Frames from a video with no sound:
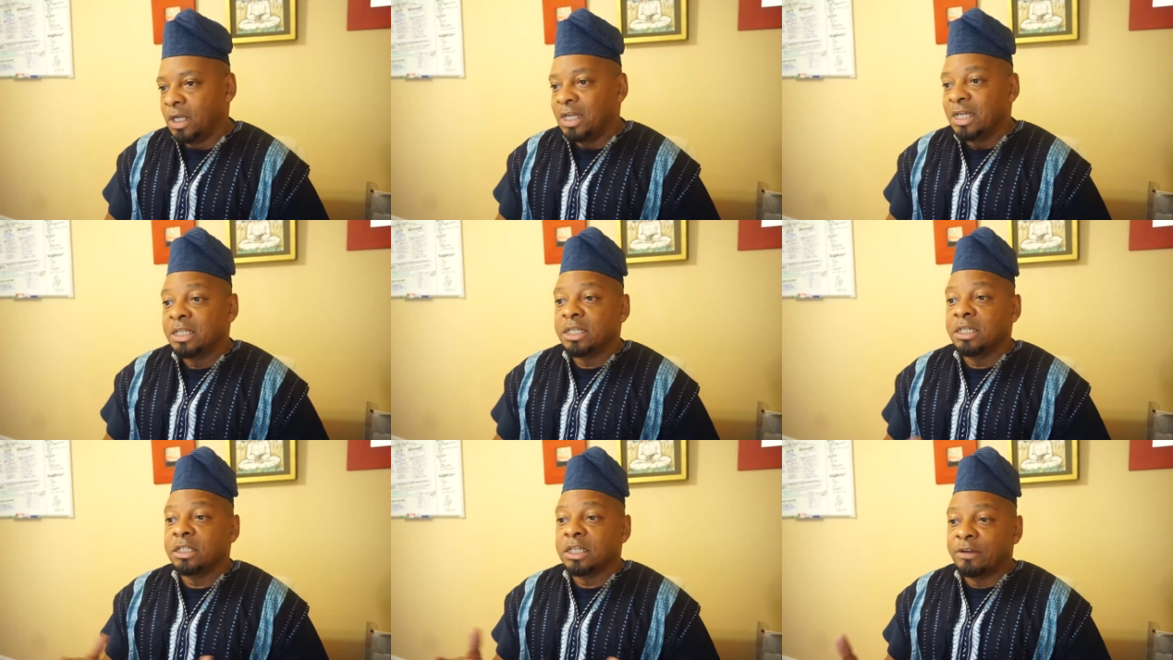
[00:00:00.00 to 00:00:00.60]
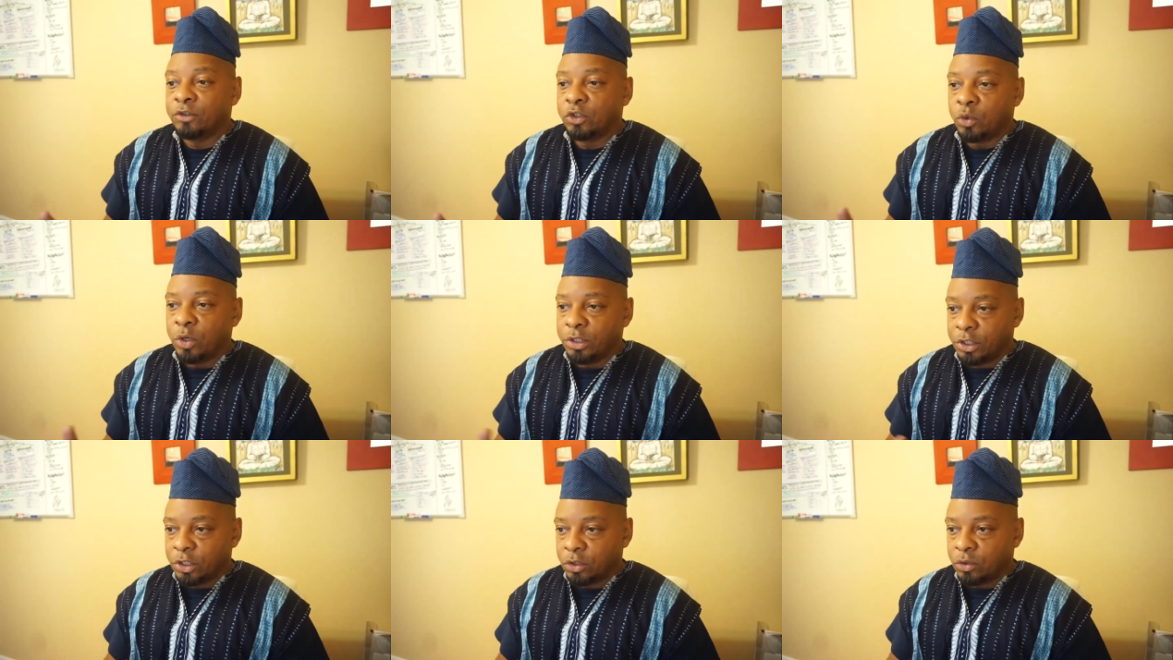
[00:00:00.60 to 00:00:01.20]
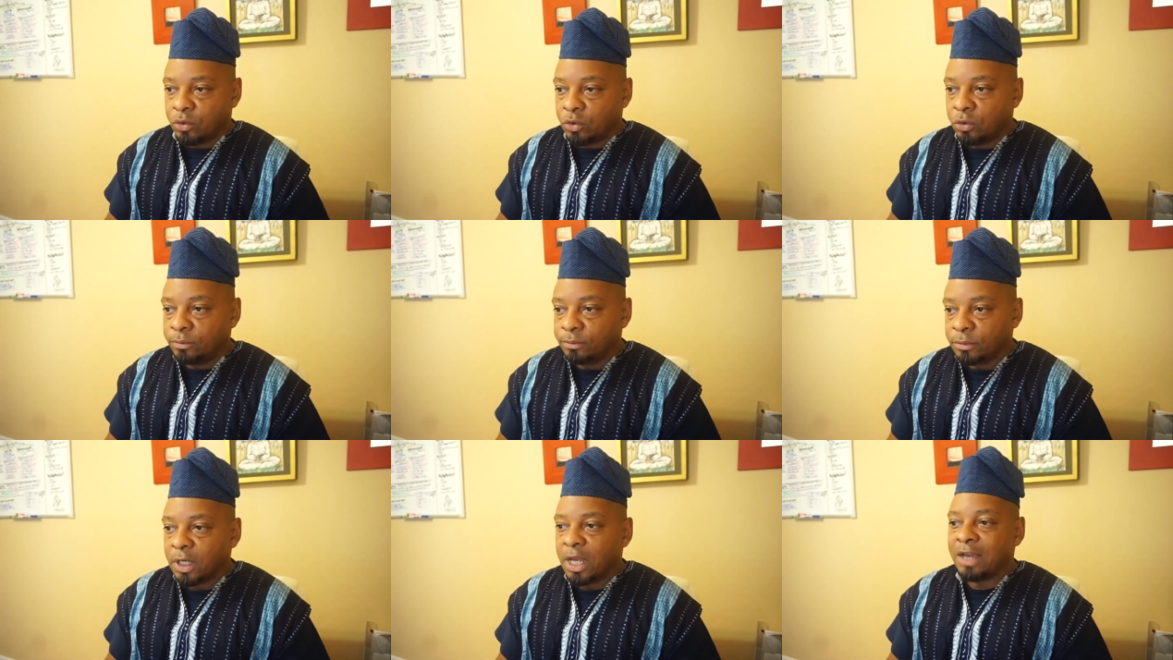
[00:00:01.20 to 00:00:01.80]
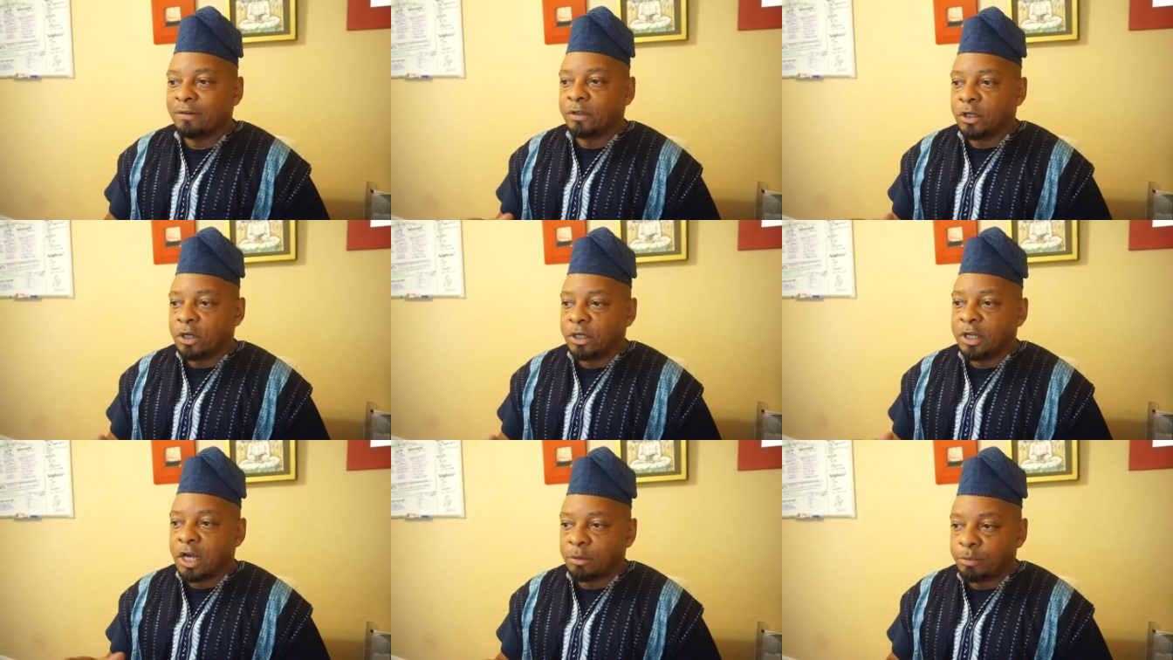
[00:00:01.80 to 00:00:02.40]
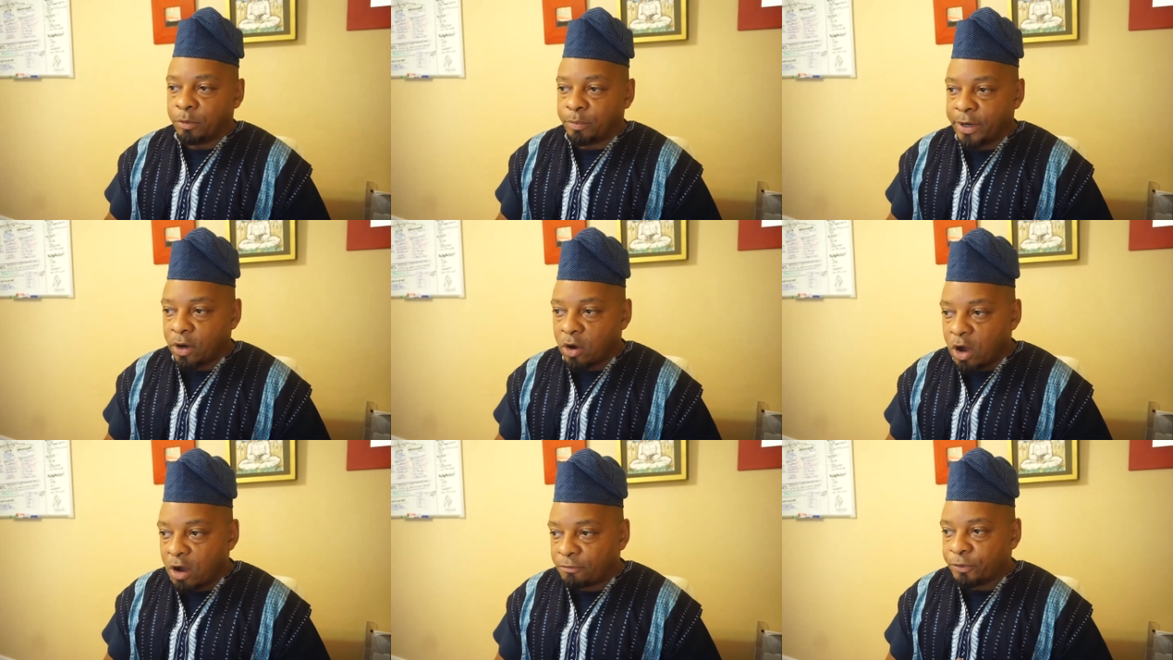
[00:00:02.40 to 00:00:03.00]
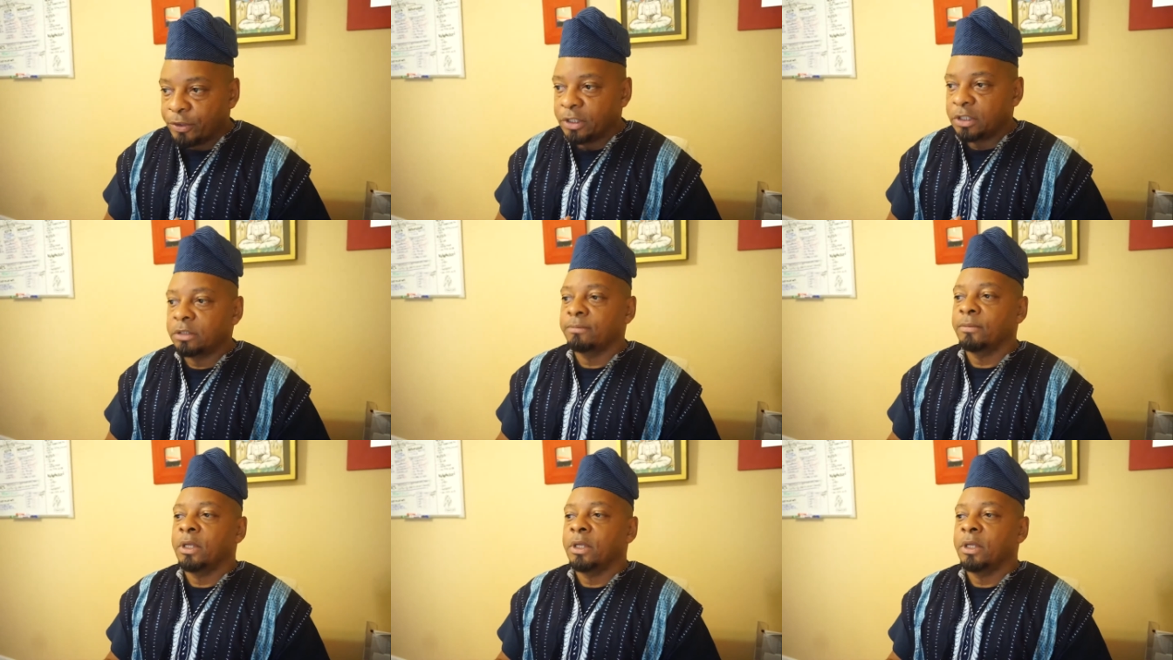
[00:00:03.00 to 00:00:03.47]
Since I've joined the school, I've learned how to prepare offerings,